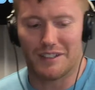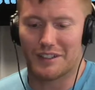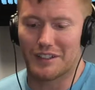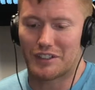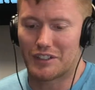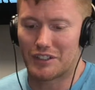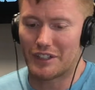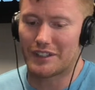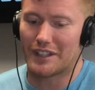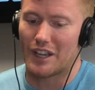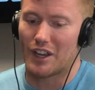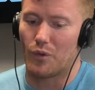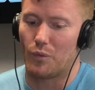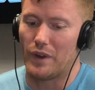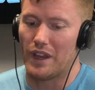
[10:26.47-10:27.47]
The shit
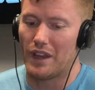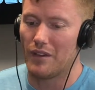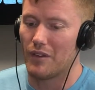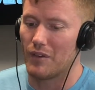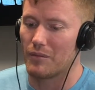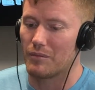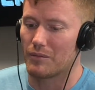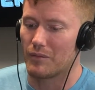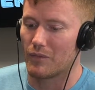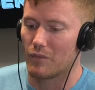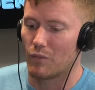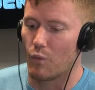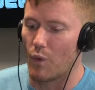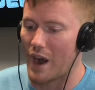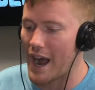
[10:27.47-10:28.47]
that we
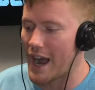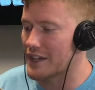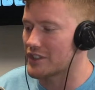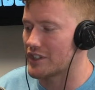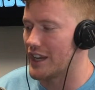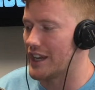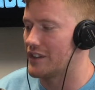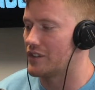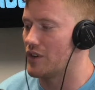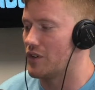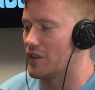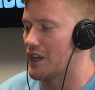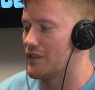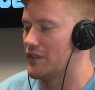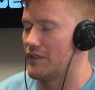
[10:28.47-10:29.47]
watch and don't
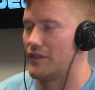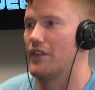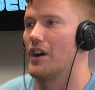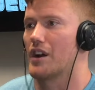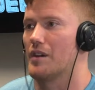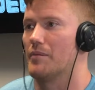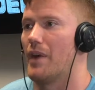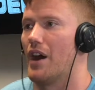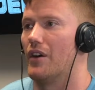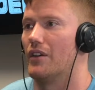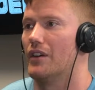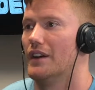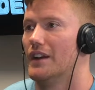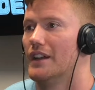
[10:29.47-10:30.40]
give a fuck about.